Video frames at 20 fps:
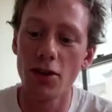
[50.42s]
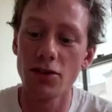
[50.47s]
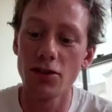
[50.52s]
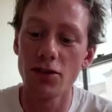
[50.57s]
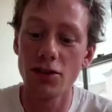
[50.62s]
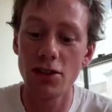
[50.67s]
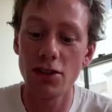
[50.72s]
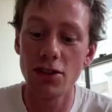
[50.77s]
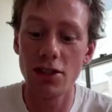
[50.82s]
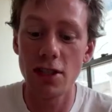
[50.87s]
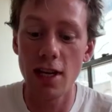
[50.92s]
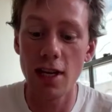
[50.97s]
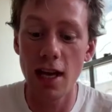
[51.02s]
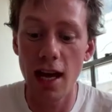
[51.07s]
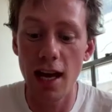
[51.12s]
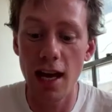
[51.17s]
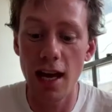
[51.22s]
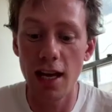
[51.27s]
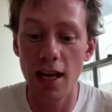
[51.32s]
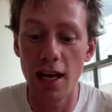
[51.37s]
And we
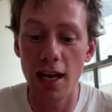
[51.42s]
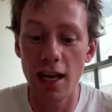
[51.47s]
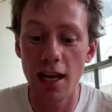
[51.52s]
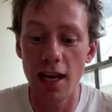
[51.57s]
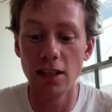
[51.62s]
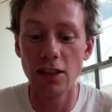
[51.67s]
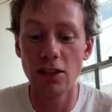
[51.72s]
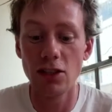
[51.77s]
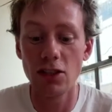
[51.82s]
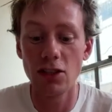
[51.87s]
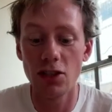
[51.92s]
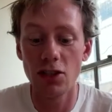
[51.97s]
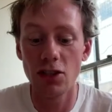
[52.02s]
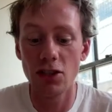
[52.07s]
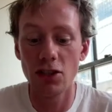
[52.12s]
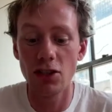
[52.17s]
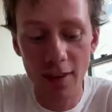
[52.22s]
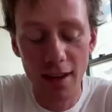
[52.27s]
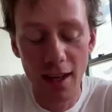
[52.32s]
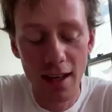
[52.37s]
did a bunch of
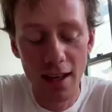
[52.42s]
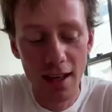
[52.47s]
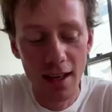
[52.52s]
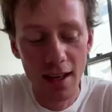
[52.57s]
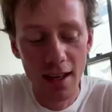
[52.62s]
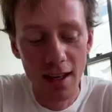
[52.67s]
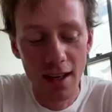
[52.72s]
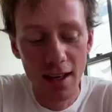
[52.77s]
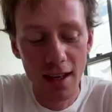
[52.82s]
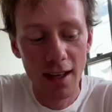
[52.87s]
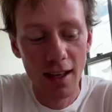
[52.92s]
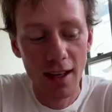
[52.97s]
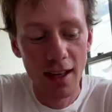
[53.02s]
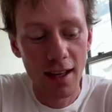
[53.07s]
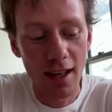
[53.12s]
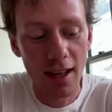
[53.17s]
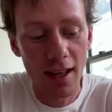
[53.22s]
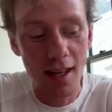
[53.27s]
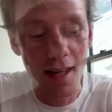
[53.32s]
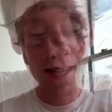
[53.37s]
shows on
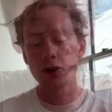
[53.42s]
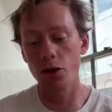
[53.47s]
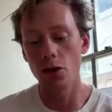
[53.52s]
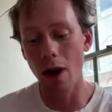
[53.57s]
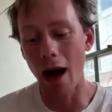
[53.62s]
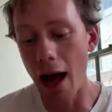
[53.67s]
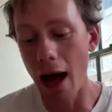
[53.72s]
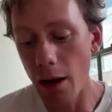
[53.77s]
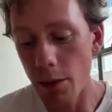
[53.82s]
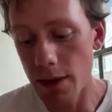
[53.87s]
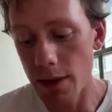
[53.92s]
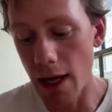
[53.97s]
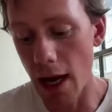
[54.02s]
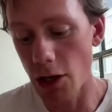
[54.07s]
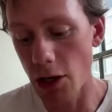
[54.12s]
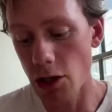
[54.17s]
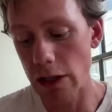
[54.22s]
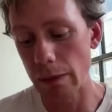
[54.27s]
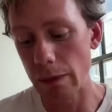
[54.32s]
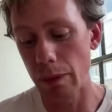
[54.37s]
stage. So I was
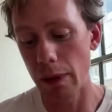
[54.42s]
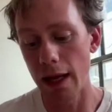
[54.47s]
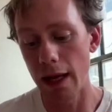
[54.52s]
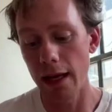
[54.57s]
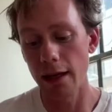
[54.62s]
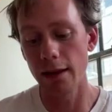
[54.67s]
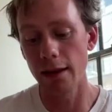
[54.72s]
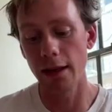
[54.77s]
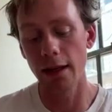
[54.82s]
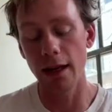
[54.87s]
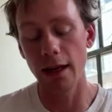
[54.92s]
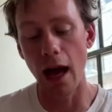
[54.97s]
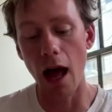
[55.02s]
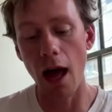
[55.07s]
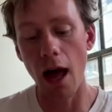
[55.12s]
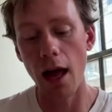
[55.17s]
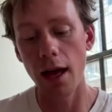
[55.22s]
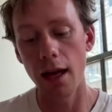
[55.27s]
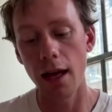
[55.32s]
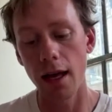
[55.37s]
actually playing the
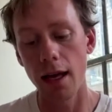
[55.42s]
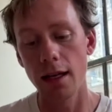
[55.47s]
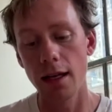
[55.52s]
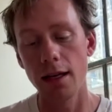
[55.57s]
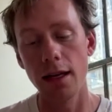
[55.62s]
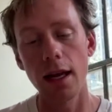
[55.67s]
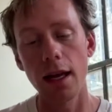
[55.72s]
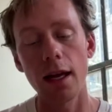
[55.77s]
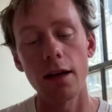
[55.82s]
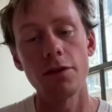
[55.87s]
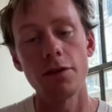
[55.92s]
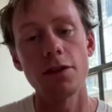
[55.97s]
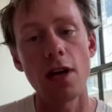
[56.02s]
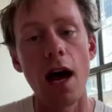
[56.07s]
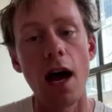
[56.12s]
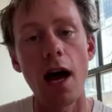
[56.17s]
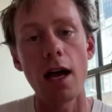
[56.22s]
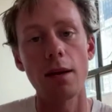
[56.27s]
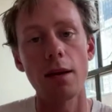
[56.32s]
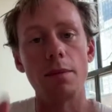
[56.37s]
guy in Nick of
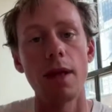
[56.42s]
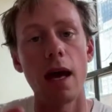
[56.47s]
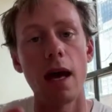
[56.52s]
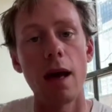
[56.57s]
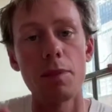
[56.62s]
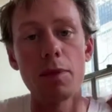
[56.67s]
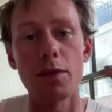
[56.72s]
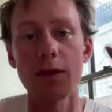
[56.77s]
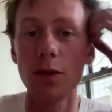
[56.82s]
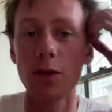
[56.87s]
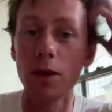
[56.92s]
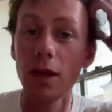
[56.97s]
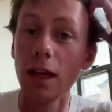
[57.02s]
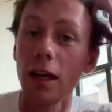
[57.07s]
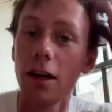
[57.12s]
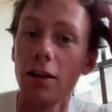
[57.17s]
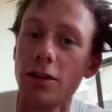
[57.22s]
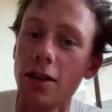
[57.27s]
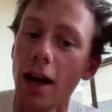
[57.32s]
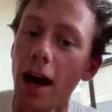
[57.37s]
Time, the episode
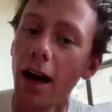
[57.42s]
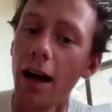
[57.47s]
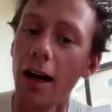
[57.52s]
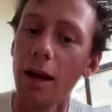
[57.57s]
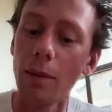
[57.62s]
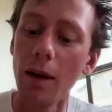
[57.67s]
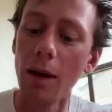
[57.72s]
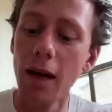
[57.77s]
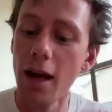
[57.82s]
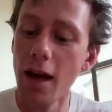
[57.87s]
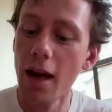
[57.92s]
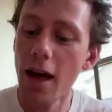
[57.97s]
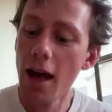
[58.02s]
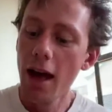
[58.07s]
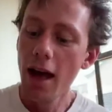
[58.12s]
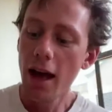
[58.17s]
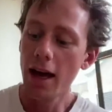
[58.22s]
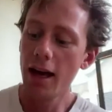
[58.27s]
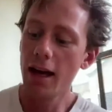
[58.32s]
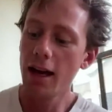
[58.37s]
Nick of Time.
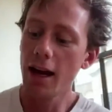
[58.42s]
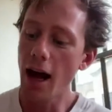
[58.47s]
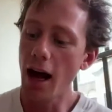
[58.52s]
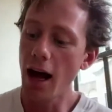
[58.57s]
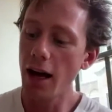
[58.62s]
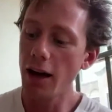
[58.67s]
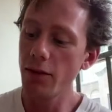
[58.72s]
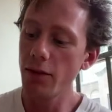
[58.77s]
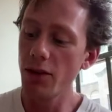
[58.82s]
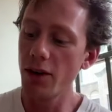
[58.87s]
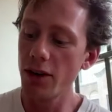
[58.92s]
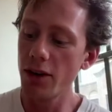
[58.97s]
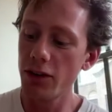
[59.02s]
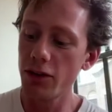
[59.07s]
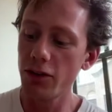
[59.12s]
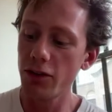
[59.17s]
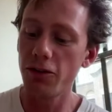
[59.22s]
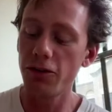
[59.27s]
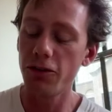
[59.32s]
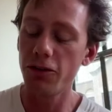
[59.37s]
And I
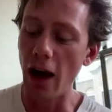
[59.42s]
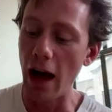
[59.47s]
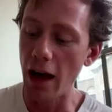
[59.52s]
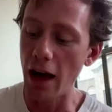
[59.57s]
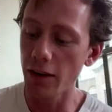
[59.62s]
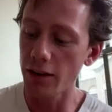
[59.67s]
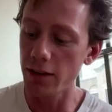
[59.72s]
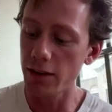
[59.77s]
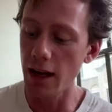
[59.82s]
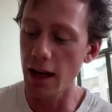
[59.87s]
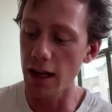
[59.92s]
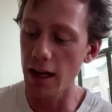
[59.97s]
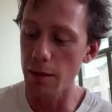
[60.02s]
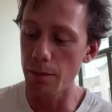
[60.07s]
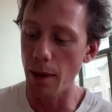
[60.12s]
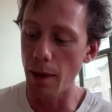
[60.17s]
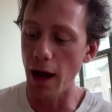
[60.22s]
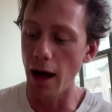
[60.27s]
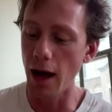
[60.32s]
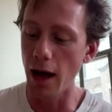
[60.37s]
was fascinated
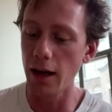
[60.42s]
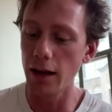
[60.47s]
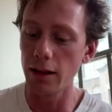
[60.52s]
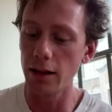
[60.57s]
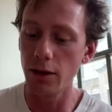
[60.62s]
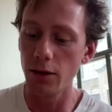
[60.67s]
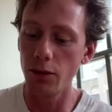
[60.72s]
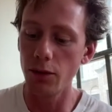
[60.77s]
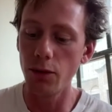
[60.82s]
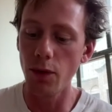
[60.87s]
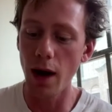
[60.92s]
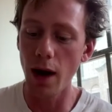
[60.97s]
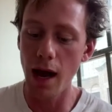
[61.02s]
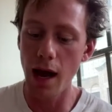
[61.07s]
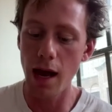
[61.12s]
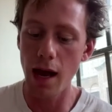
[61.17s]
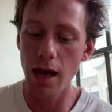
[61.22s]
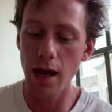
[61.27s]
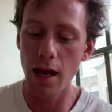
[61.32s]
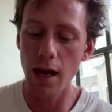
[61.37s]
by the
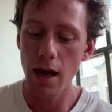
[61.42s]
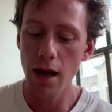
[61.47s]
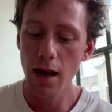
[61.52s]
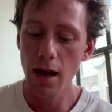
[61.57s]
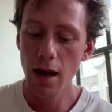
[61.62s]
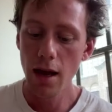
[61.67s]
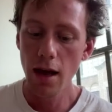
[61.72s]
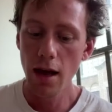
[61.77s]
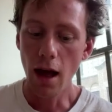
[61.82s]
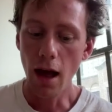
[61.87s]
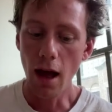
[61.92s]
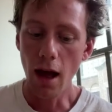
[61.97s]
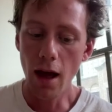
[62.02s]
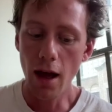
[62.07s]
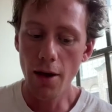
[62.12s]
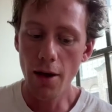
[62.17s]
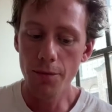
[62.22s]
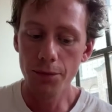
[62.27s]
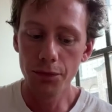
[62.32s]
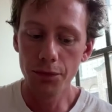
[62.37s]
way
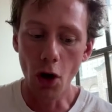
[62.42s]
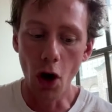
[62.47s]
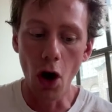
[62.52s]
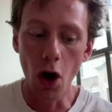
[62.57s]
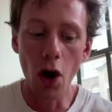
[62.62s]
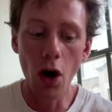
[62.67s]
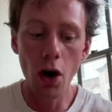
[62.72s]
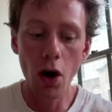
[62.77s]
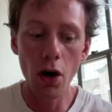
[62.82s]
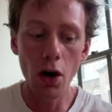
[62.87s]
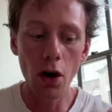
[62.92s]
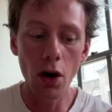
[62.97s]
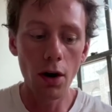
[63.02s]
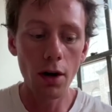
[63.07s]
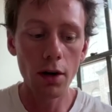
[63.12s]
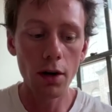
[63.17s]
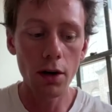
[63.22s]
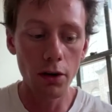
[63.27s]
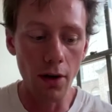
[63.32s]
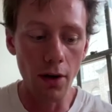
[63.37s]
our
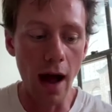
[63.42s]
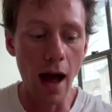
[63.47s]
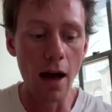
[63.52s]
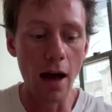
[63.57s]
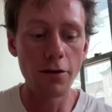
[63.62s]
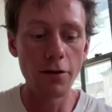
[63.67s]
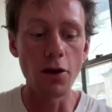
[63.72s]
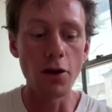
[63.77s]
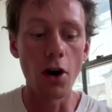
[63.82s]
craft,